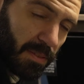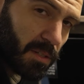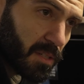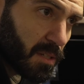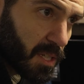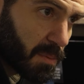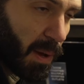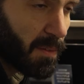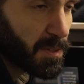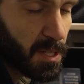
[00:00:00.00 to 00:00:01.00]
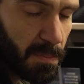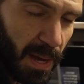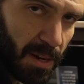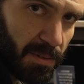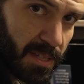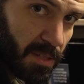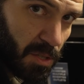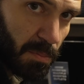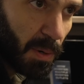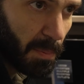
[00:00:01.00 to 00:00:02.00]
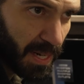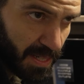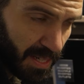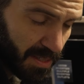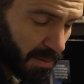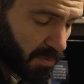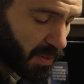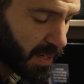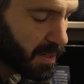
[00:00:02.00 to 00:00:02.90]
There's a spot for 2 batteries and 2 propane tanks up front,